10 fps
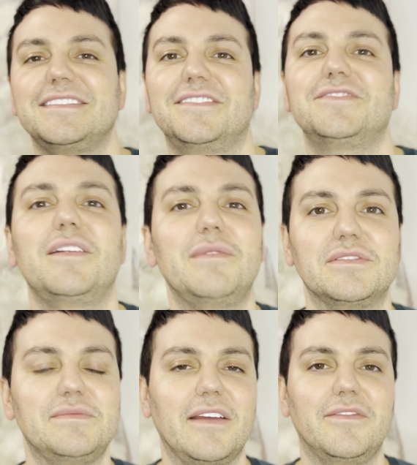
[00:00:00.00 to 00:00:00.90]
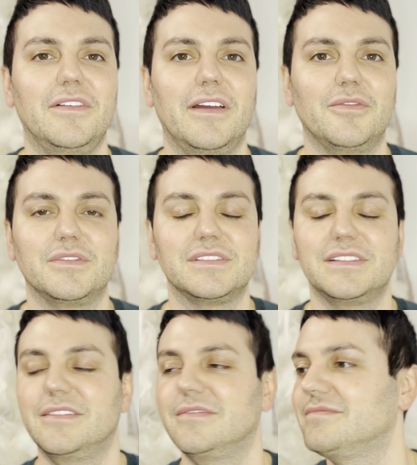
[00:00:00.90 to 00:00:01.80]
You know, you're trying to be respectful. Everyone's
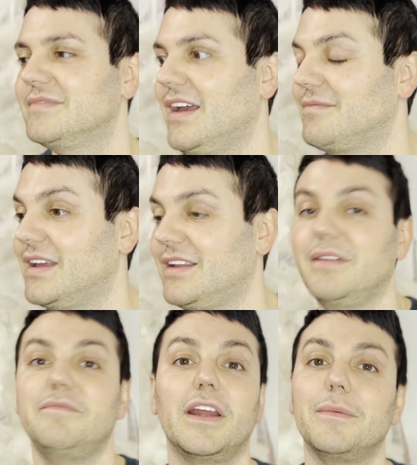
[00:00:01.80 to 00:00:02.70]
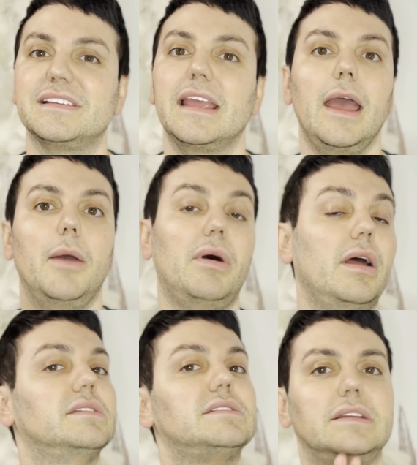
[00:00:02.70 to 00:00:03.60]
you know yeah. Anyway, very busy,
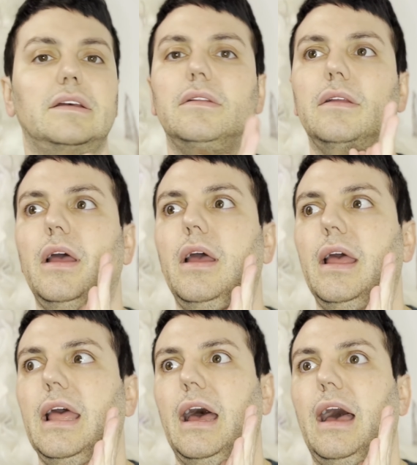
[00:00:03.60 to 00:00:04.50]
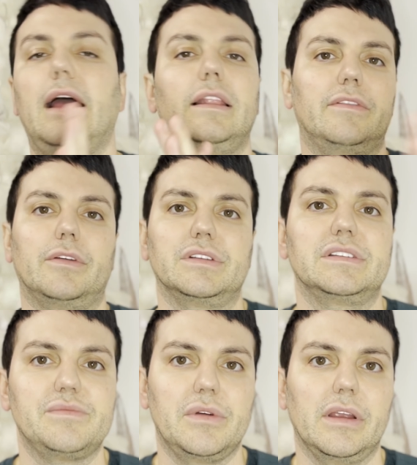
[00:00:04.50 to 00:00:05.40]
but still, I love the
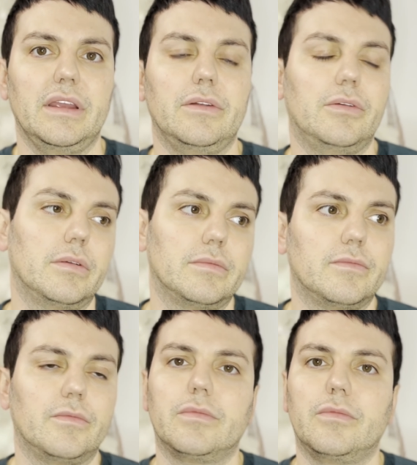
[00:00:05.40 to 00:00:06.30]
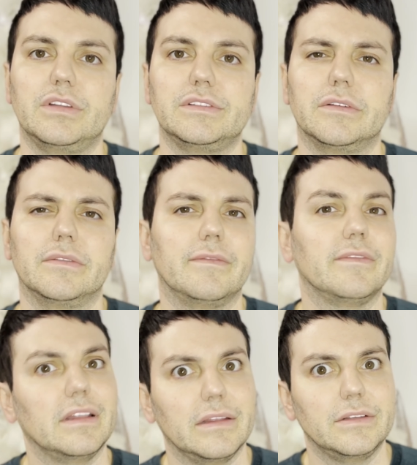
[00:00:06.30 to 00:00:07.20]
Christmas market or winter
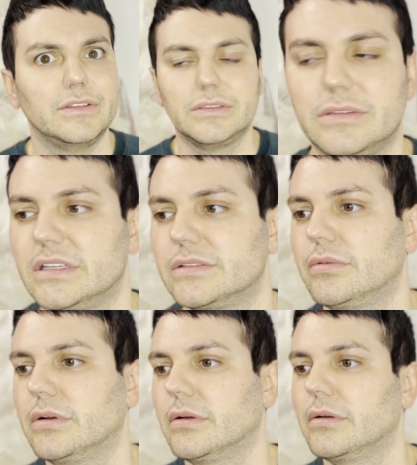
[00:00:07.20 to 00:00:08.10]
village, as we're